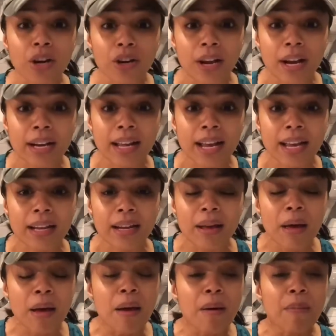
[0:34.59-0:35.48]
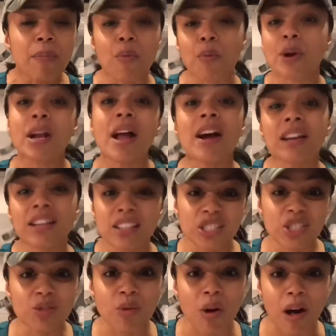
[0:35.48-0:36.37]
in it, but we're not gonna
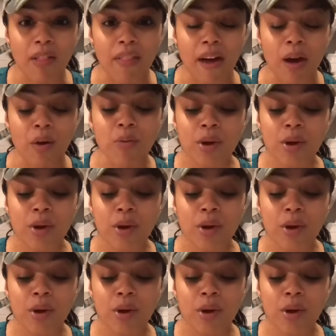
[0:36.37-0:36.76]
do all that.